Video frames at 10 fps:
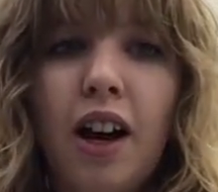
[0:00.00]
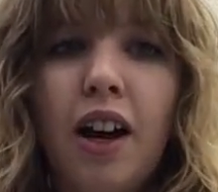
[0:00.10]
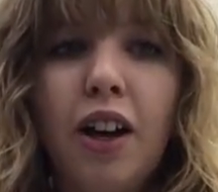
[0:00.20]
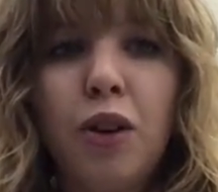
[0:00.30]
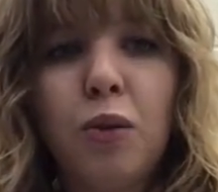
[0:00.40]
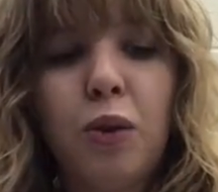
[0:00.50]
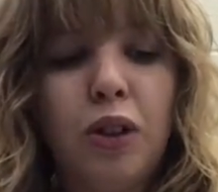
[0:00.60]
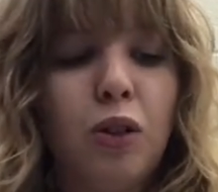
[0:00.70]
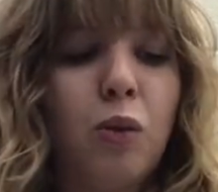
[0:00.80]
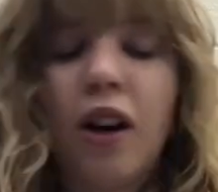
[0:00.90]
I
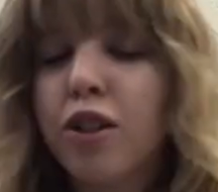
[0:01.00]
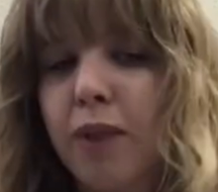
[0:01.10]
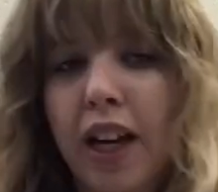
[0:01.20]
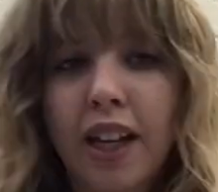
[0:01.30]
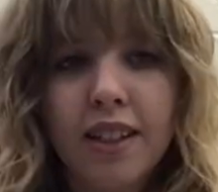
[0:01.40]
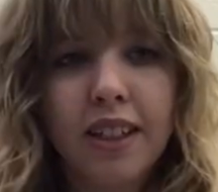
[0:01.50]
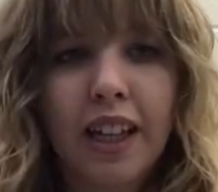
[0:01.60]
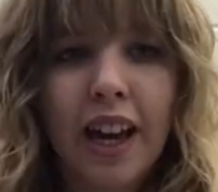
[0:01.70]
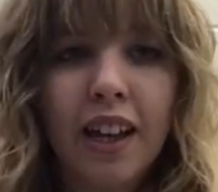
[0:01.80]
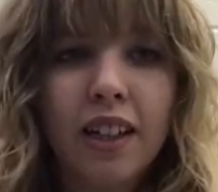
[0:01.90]
will wash my
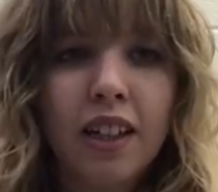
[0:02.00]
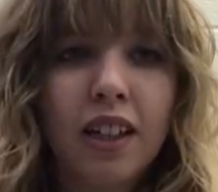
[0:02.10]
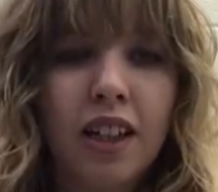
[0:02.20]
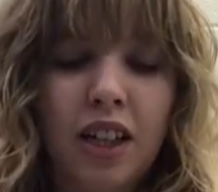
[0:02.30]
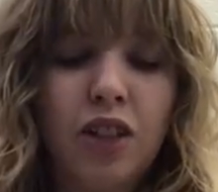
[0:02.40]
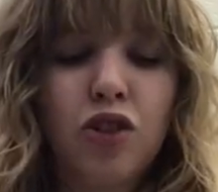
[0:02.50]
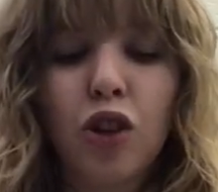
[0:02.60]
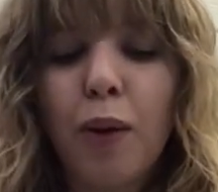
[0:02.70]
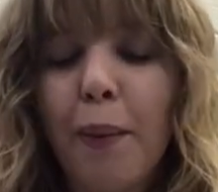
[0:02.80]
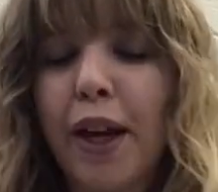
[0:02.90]
hands again,
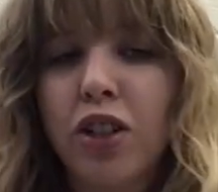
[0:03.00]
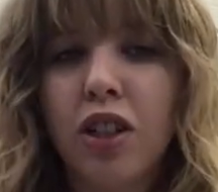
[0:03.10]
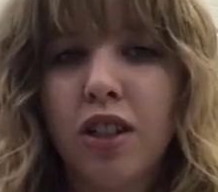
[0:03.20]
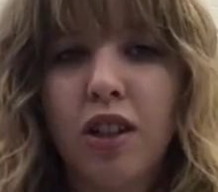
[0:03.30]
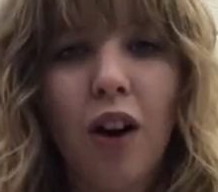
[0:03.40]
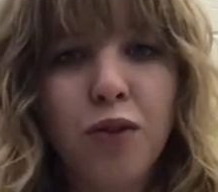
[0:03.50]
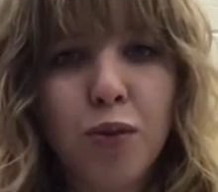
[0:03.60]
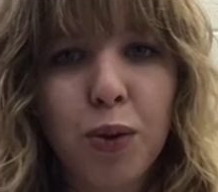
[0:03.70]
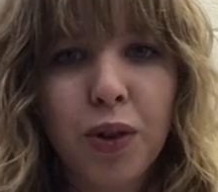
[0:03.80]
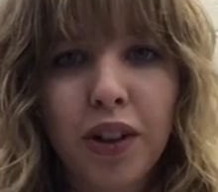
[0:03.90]
ensure my patient is
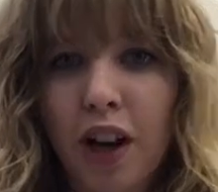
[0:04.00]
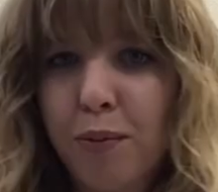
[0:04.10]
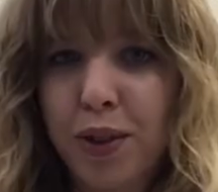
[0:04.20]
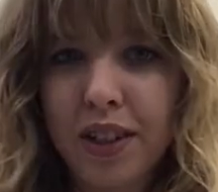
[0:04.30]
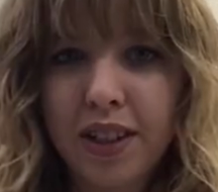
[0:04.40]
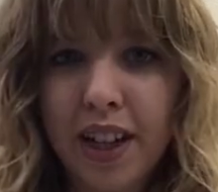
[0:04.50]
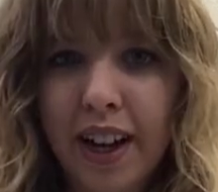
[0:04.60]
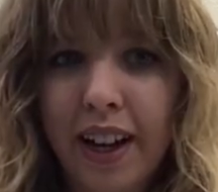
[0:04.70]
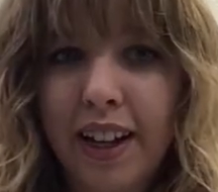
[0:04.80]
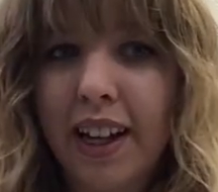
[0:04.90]
comfortable and not
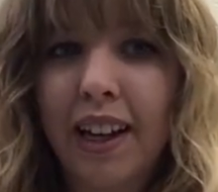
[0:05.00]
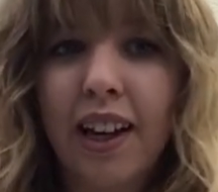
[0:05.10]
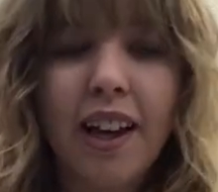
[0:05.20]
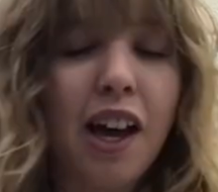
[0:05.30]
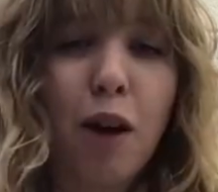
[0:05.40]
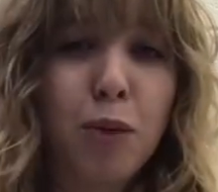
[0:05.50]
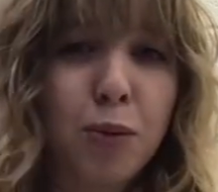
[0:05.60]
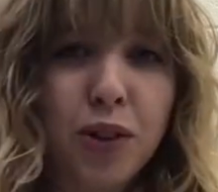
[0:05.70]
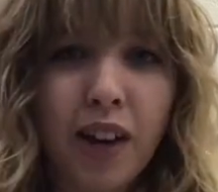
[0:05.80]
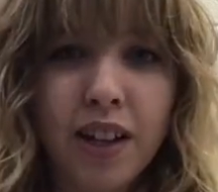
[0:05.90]
presenting any
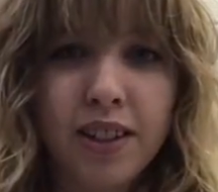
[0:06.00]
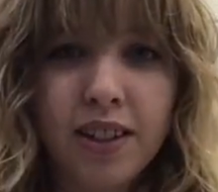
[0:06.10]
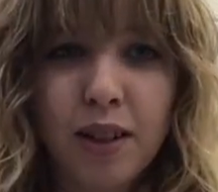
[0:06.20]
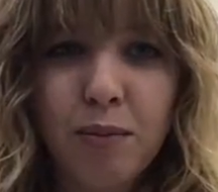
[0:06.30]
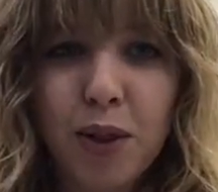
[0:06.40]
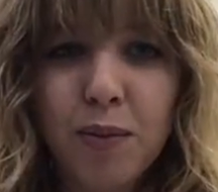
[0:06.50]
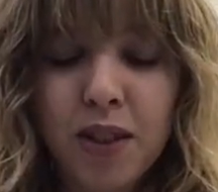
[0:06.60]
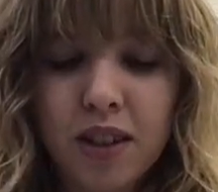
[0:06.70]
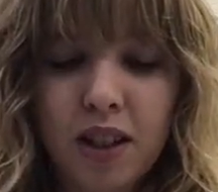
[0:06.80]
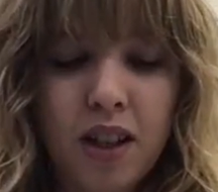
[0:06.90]
abnormal signs and
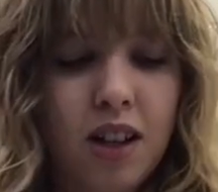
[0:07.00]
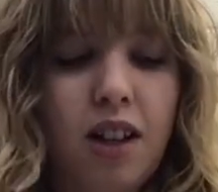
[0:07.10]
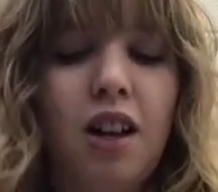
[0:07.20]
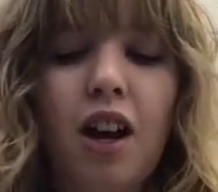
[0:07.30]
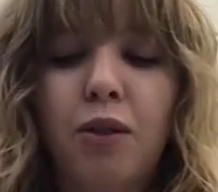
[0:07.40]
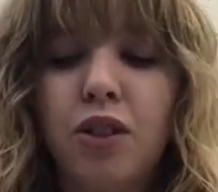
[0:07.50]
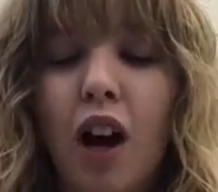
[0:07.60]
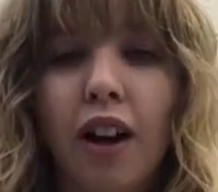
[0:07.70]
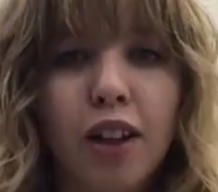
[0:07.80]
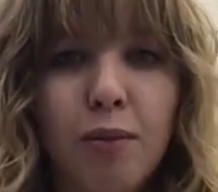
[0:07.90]
symptoms. I
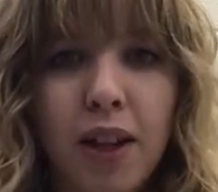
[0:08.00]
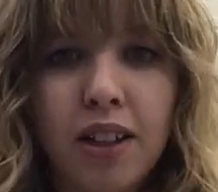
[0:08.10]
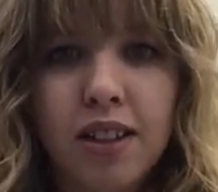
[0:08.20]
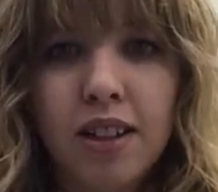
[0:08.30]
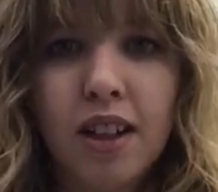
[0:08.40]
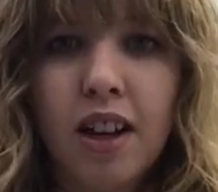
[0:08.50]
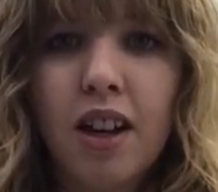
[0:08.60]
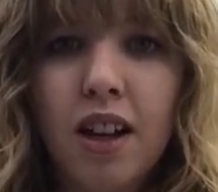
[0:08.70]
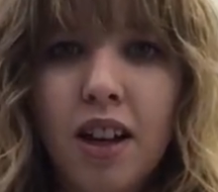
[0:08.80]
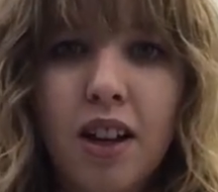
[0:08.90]
would document
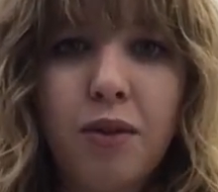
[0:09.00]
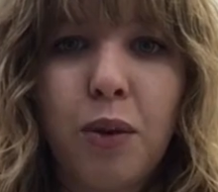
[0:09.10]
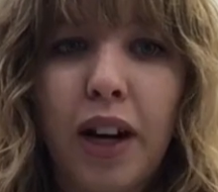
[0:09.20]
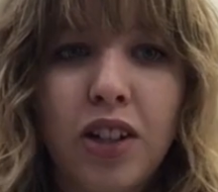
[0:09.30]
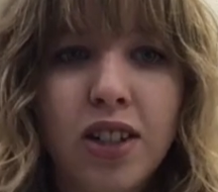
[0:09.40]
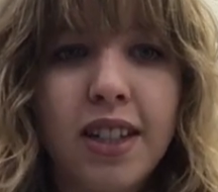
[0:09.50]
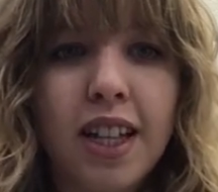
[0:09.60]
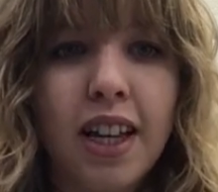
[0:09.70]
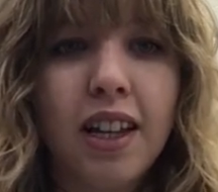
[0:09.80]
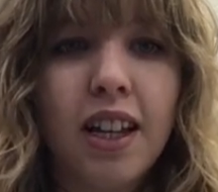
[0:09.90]
what I
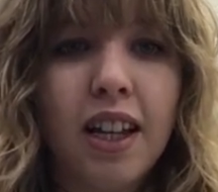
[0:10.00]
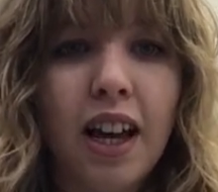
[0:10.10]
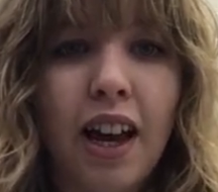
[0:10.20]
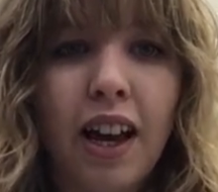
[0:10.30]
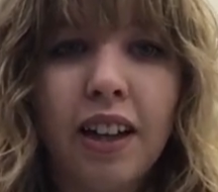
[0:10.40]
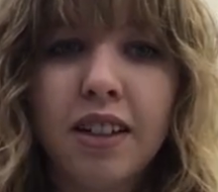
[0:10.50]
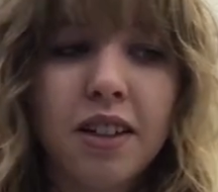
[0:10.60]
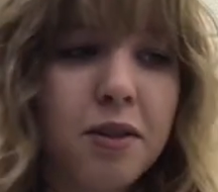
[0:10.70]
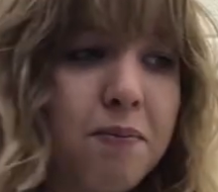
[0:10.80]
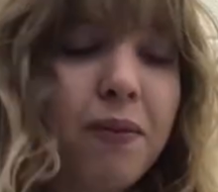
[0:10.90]
just did,
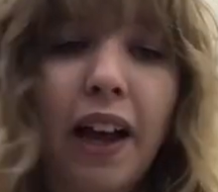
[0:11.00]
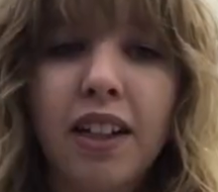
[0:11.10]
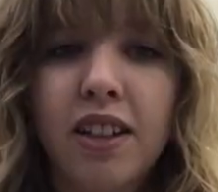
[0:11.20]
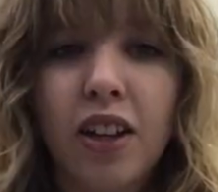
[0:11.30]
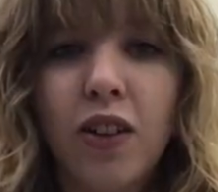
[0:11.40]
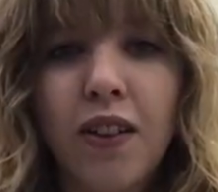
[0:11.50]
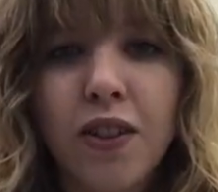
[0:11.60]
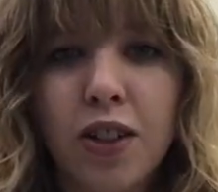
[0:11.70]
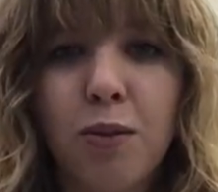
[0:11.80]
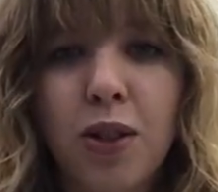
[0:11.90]
and that's how you
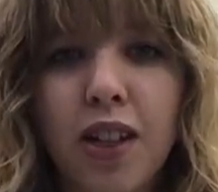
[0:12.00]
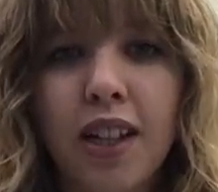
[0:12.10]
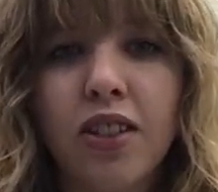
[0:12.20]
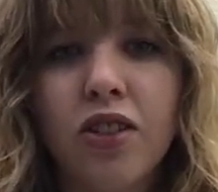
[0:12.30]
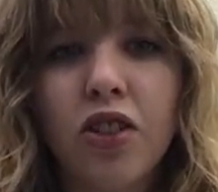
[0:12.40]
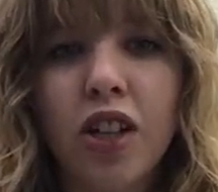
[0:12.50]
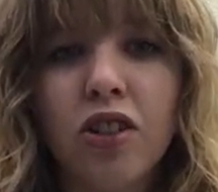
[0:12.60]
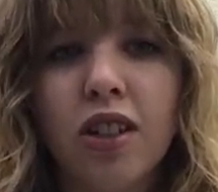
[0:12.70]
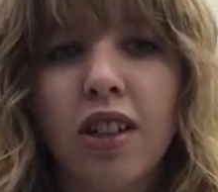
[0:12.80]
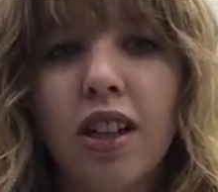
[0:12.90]
give a subcutaneous injection.